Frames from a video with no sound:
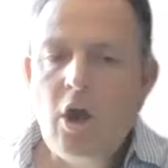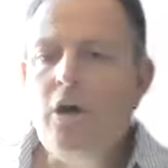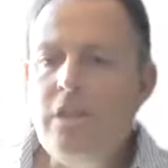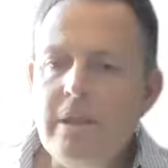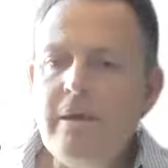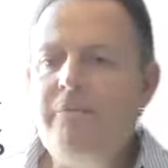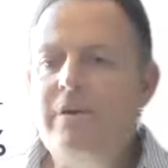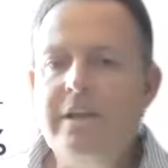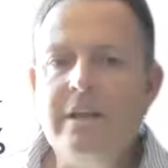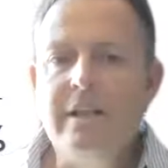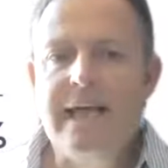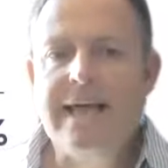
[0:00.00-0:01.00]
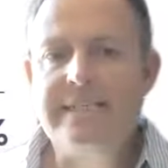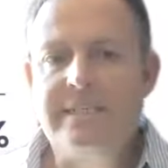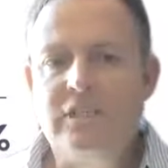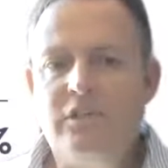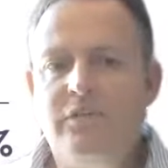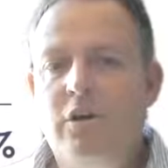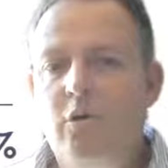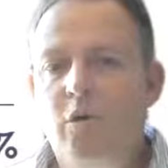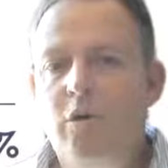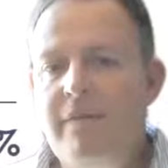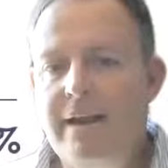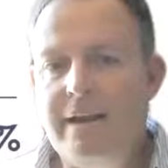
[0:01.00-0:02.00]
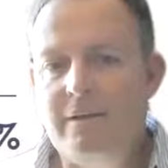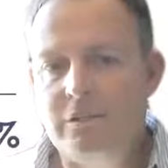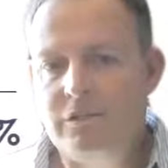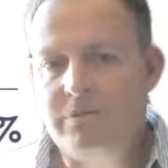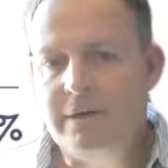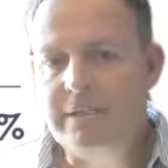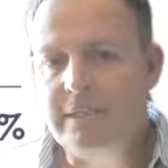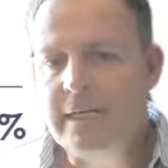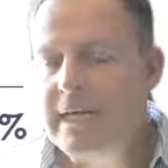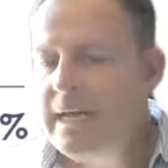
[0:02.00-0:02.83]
On the vertical axis, you've got core values, right?